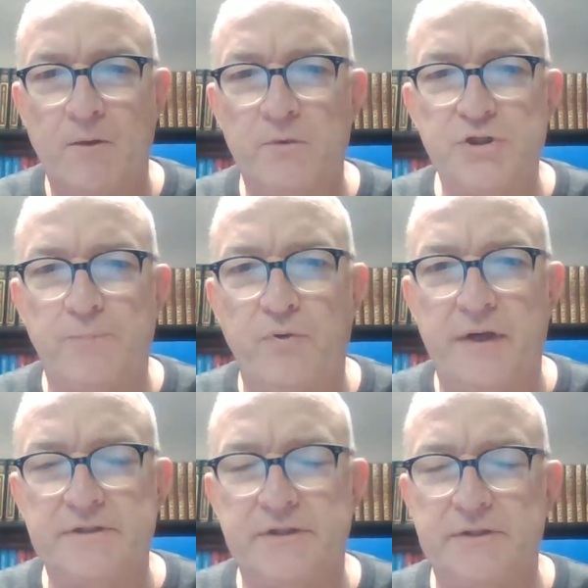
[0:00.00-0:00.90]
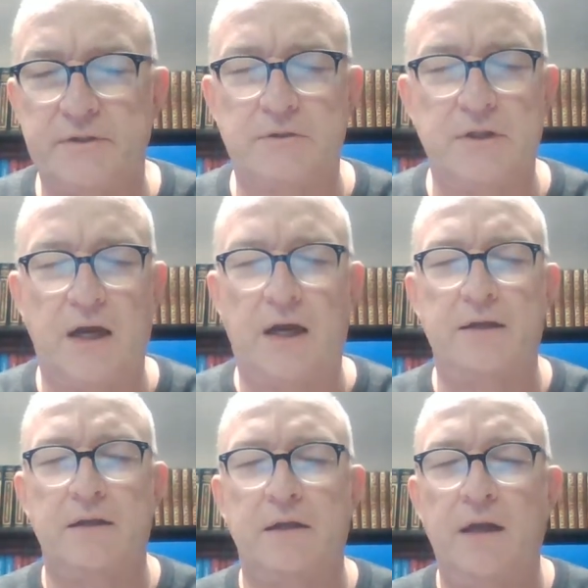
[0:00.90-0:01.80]
Once you pray and say, Dear
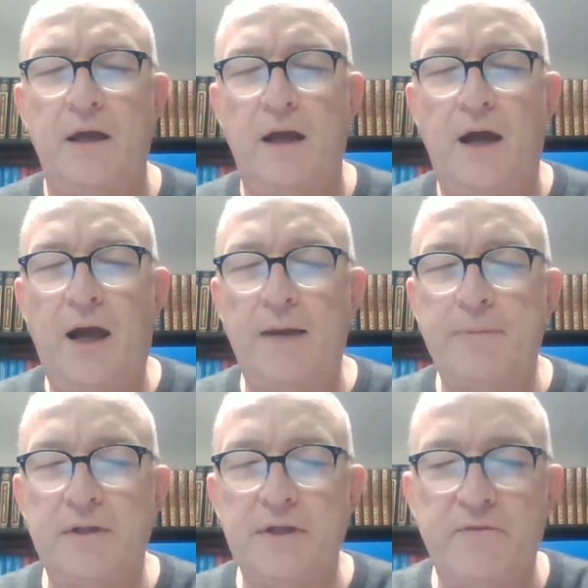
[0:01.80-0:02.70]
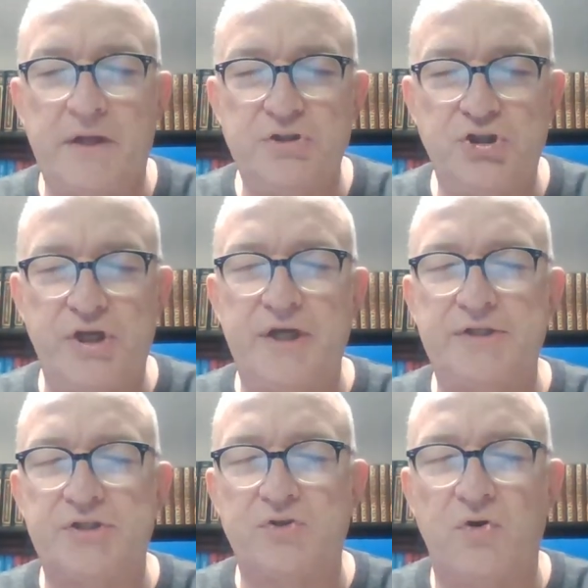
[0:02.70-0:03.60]
God, I believe that
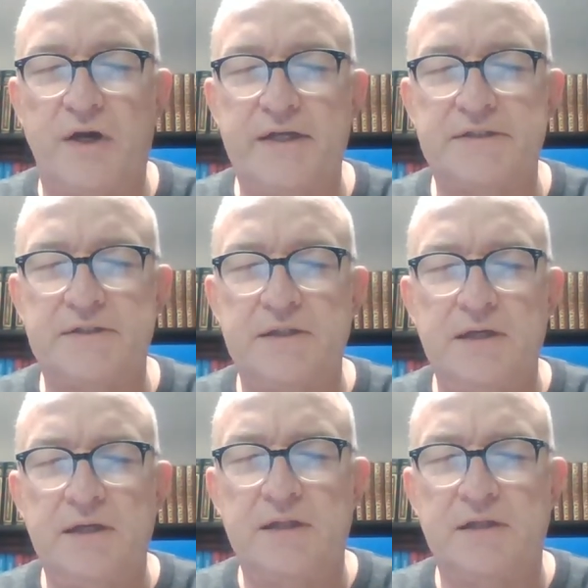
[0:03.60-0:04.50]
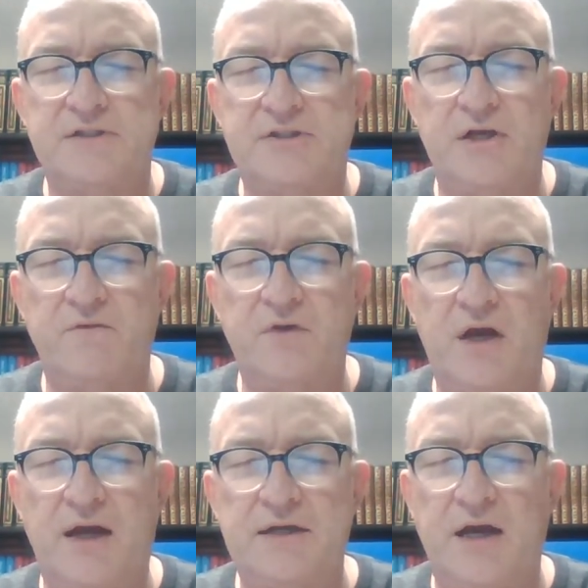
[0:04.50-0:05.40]
Jesus Christ, the Son of
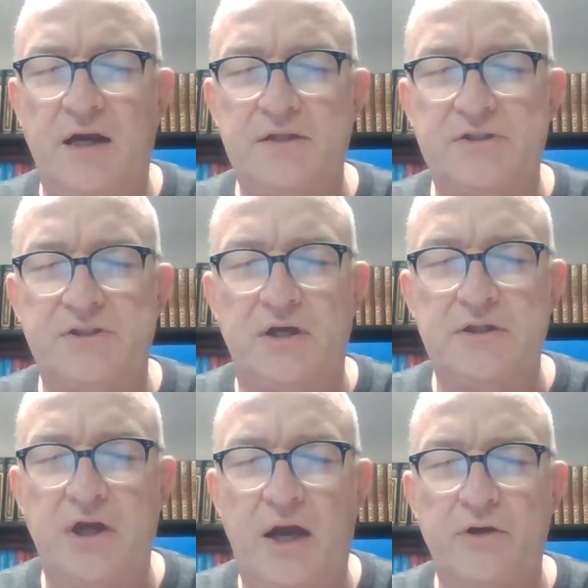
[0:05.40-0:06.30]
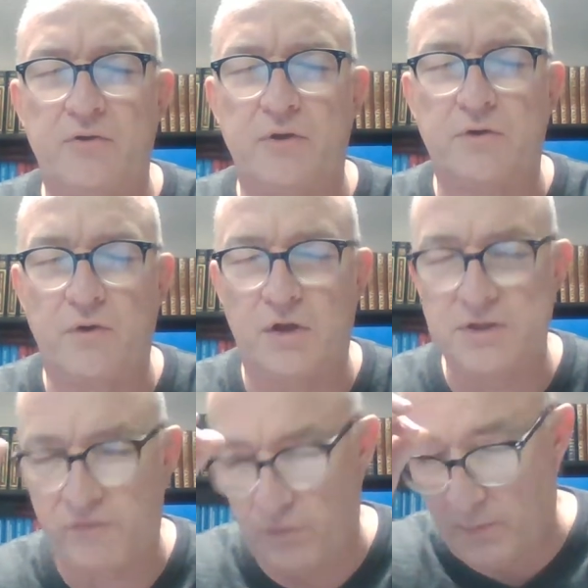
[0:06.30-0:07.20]
God, God the Son, died on the
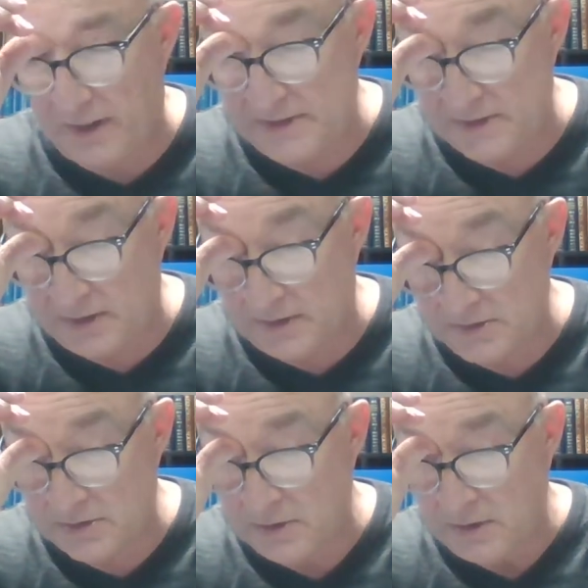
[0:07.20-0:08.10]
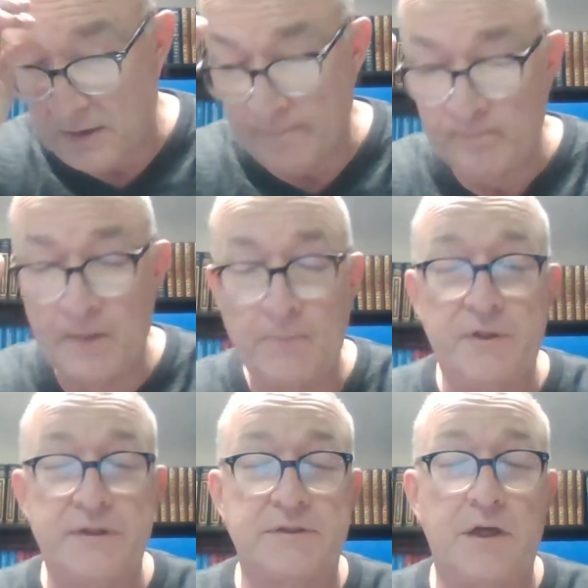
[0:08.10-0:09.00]
cross for my sins.
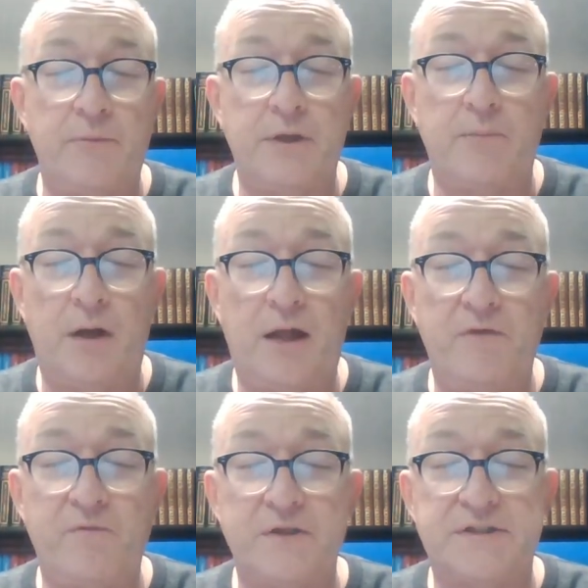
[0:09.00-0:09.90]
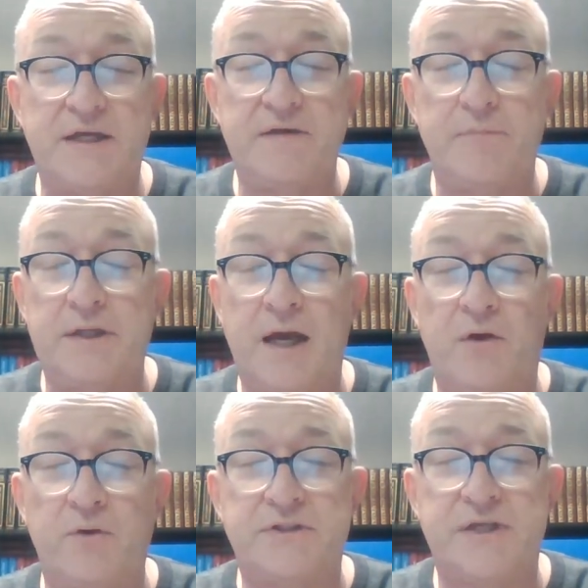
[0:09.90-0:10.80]
Please come into my life and save me
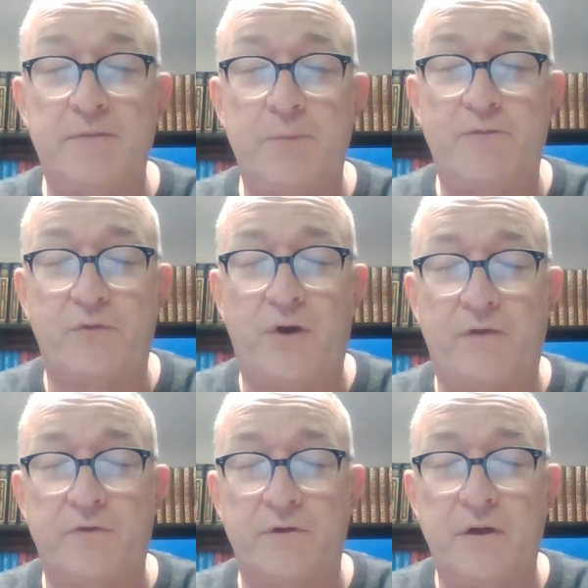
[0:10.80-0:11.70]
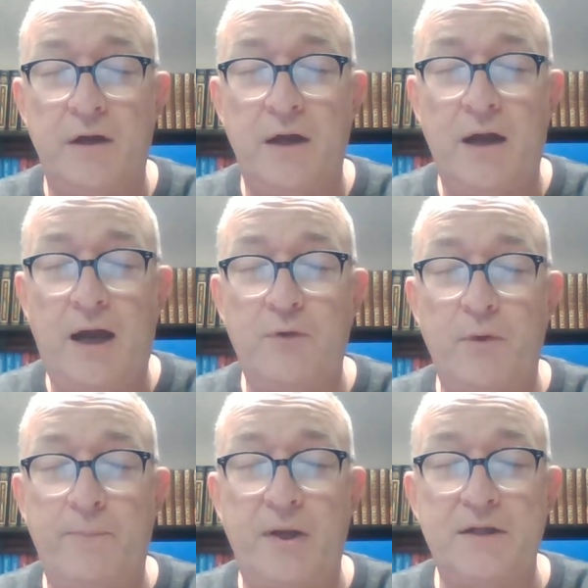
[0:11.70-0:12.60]
now and save me forever. I
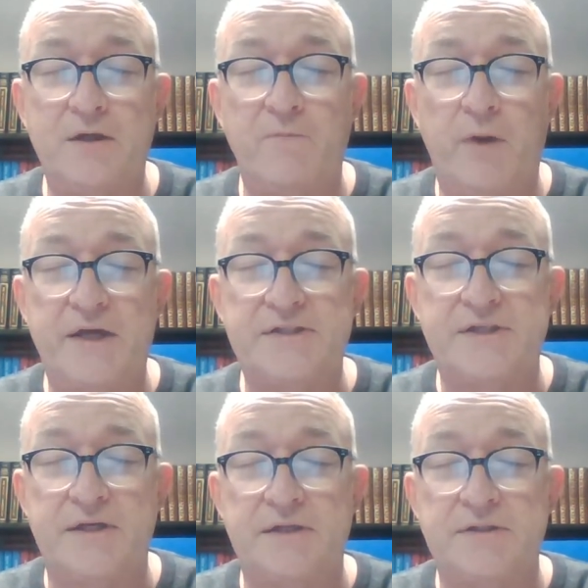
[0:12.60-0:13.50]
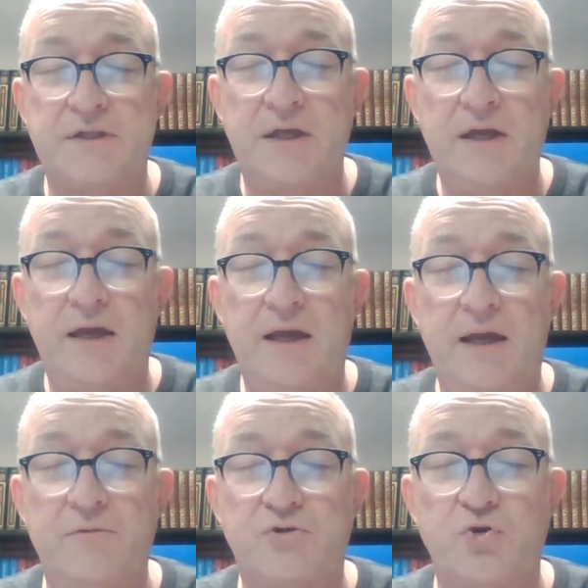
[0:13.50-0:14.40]
repent of my sins
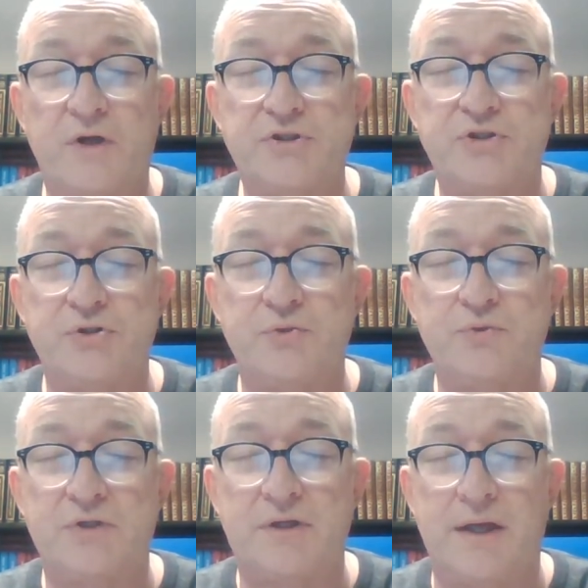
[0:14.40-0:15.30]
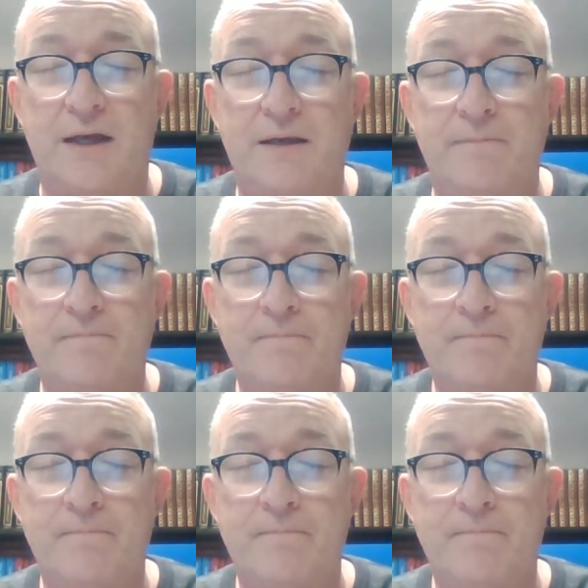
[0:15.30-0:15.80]
and trust you today.